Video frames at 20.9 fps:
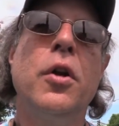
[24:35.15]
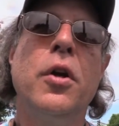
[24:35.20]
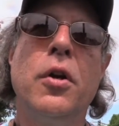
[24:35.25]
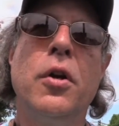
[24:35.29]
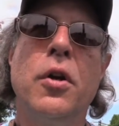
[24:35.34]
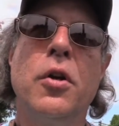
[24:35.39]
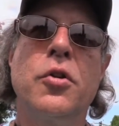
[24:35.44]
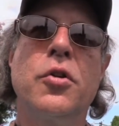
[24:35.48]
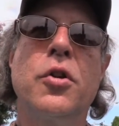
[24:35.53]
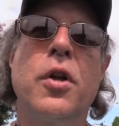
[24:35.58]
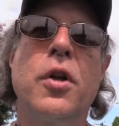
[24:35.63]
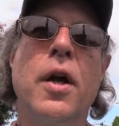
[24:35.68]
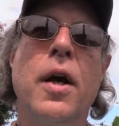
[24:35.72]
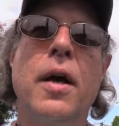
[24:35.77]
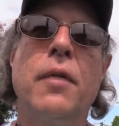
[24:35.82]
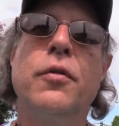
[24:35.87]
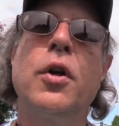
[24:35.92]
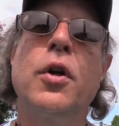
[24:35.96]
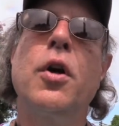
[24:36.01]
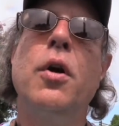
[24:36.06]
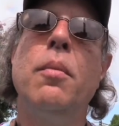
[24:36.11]
lead us to
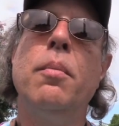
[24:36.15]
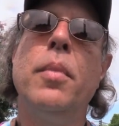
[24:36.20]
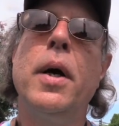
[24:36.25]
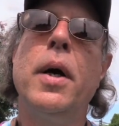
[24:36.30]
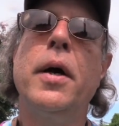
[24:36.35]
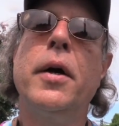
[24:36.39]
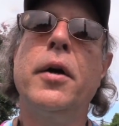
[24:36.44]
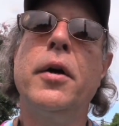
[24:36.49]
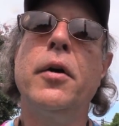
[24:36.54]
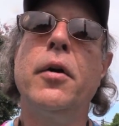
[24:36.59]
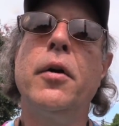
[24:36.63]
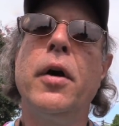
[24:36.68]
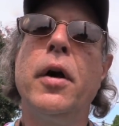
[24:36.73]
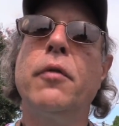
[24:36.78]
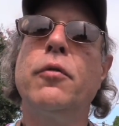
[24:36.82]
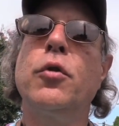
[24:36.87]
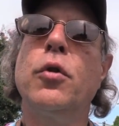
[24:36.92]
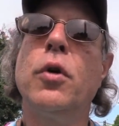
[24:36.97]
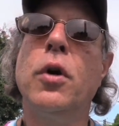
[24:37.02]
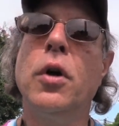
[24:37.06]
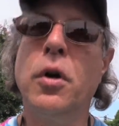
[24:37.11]
have to come back here
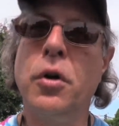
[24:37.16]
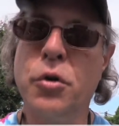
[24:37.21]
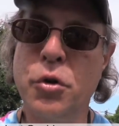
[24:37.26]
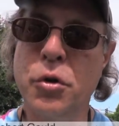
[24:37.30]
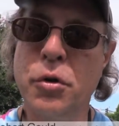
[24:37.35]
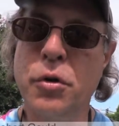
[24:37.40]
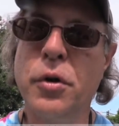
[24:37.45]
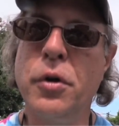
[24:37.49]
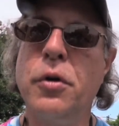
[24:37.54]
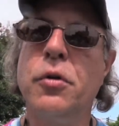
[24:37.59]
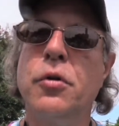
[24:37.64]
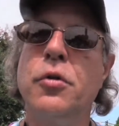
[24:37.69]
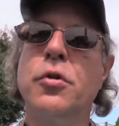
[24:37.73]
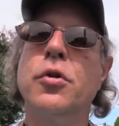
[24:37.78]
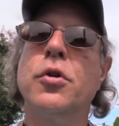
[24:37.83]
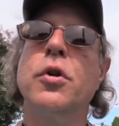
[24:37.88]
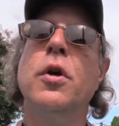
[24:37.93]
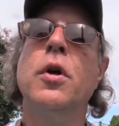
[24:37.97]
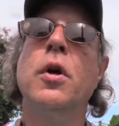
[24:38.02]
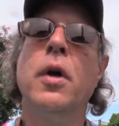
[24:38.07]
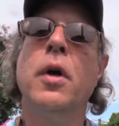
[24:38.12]
after 100
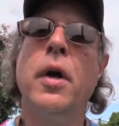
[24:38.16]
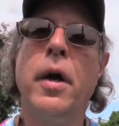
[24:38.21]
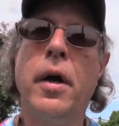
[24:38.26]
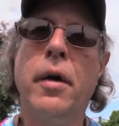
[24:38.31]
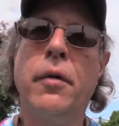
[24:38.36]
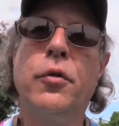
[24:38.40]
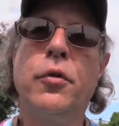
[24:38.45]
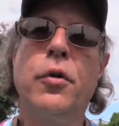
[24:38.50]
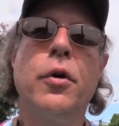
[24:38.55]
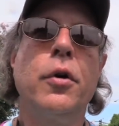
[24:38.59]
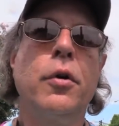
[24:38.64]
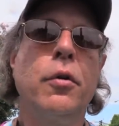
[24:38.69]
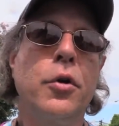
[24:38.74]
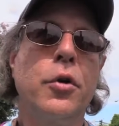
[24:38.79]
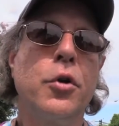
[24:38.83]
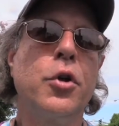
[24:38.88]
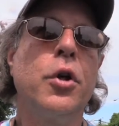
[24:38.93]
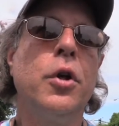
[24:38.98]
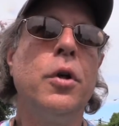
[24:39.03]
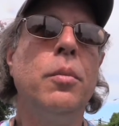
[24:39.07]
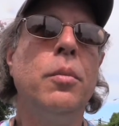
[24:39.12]
years after
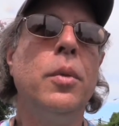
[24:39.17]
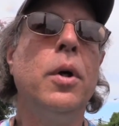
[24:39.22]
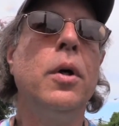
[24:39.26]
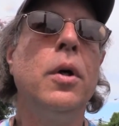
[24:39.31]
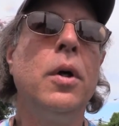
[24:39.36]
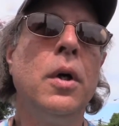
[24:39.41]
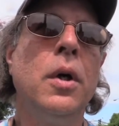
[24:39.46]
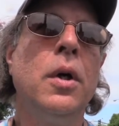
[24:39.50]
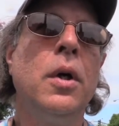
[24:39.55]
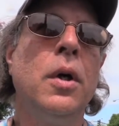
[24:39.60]
Hiroshima.